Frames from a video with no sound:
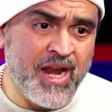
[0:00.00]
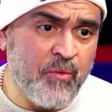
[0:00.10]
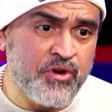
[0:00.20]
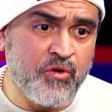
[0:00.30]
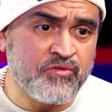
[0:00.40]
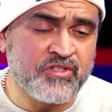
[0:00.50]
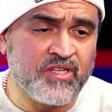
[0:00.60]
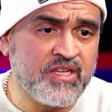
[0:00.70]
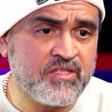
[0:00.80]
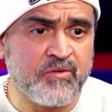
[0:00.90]
went
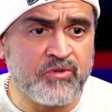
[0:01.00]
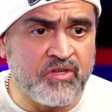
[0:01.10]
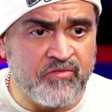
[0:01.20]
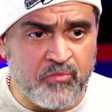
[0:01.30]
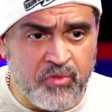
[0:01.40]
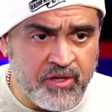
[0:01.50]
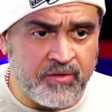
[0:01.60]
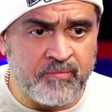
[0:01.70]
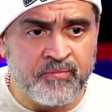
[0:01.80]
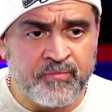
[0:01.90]
overseas, it was even
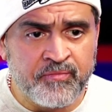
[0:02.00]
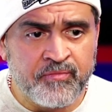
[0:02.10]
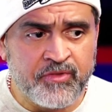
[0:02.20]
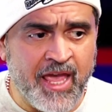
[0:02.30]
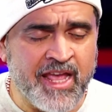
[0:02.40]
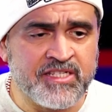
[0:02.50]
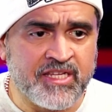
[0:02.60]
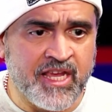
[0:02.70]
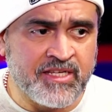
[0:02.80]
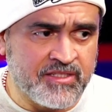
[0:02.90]
bigger, the
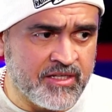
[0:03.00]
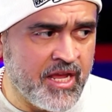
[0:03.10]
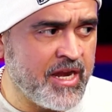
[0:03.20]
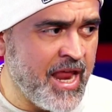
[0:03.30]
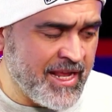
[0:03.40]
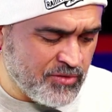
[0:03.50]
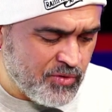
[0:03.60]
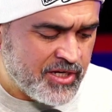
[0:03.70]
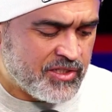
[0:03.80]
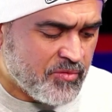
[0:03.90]
education. And that's
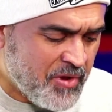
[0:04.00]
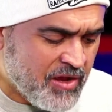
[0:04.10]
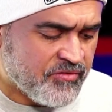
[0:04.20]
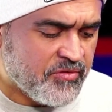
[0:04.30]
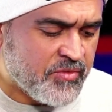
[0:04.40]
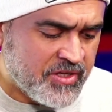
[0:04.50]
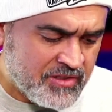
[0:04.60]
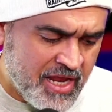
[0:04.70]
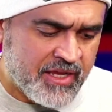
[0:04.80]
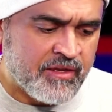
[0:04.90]
what it's about for me.
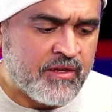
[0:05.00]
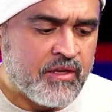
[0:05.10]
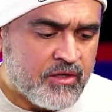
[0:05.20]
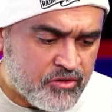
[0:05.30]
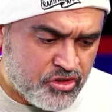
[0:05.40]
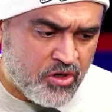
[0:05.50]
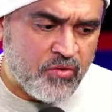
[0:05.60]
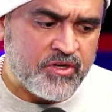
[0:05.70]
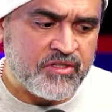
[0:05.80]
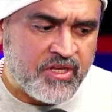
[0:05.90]
It's like
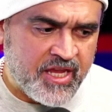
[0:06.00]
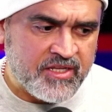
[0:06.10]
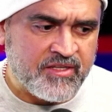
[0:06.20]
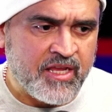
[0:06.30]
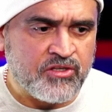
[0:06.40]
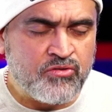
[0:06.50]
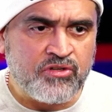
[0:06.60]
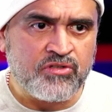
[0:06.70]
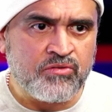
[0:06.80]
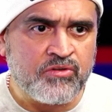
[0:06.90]
showing these kids that you
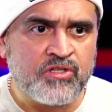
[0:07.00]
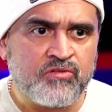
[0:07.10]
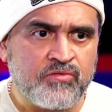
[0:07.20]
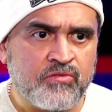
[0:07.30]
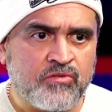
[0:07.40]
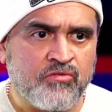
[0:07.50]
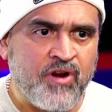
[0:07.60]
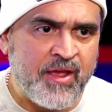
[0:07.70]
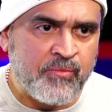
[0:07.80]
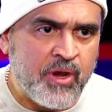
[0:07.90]
could do this the
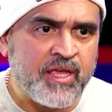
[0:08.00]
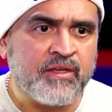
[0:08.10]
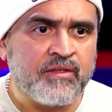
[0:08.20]
right way.